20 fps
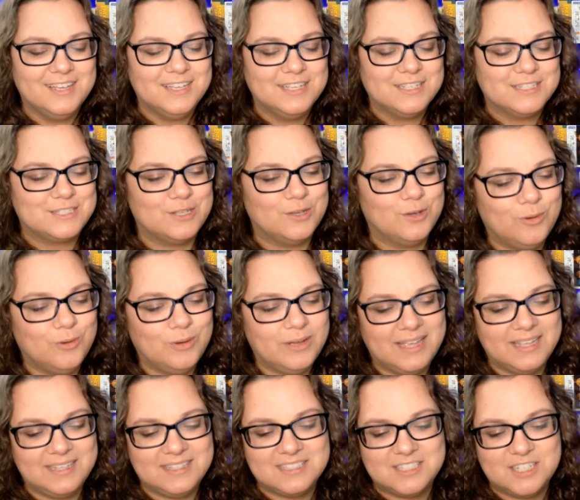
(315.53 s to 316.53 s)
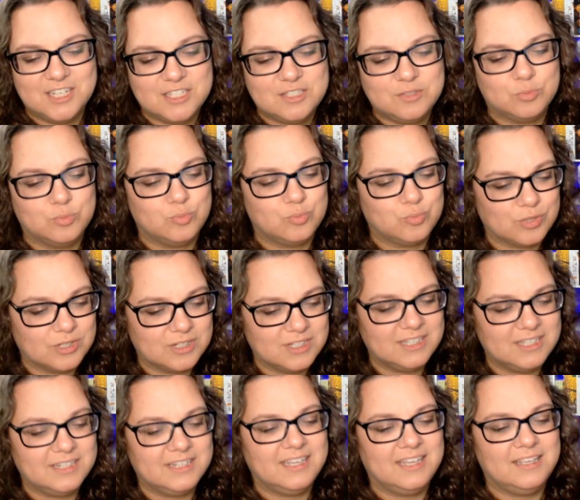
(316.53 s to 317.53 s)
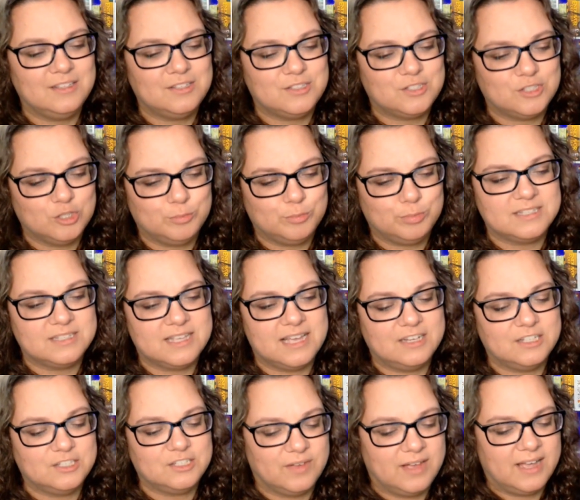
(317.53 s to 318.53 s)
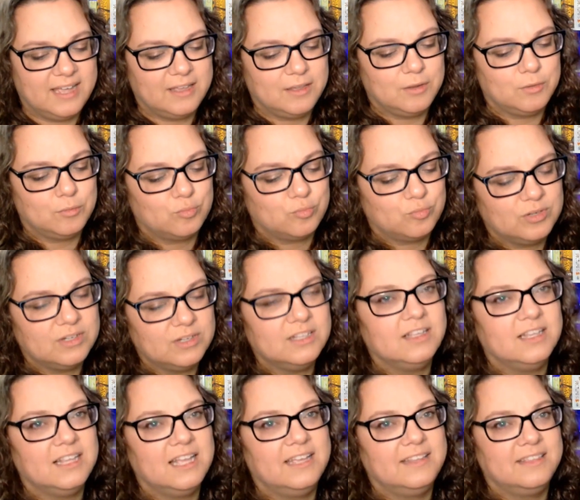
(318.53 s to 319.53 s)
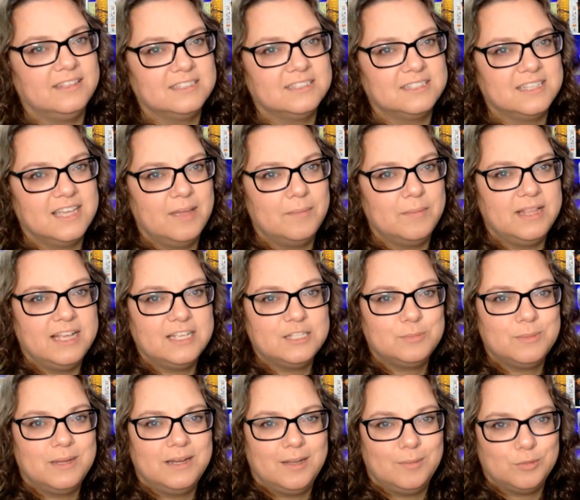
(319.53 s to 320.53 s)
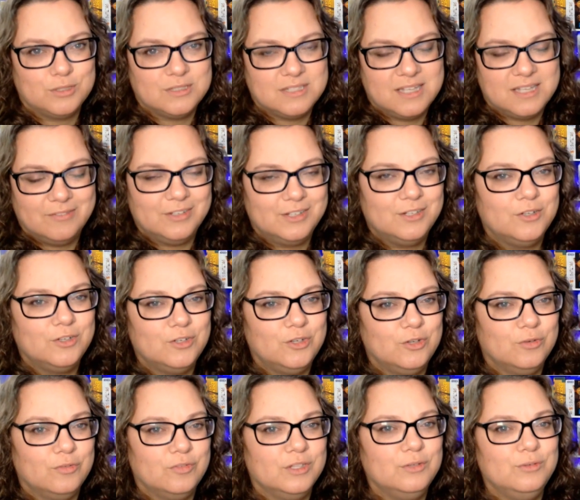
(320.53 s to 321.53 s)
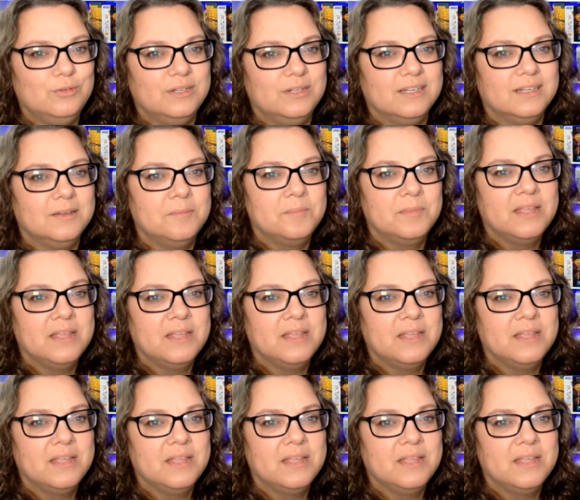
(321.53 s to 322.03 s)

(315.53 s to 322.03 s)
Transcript: So it's just really neat, super satisfying. Really like this game. And that's my number 7, Nova Luna.